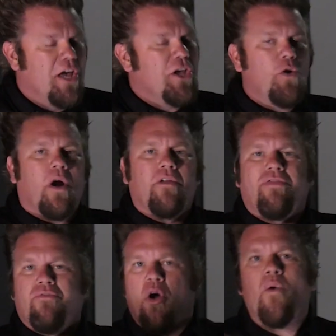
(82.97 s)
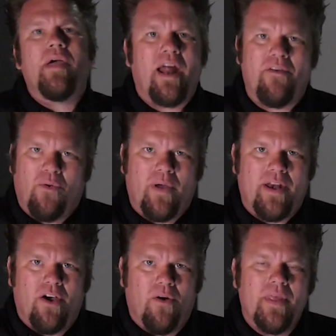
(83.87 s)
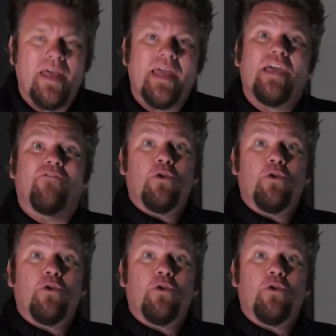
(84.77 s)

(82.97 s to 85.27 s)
you are throwing it out the window if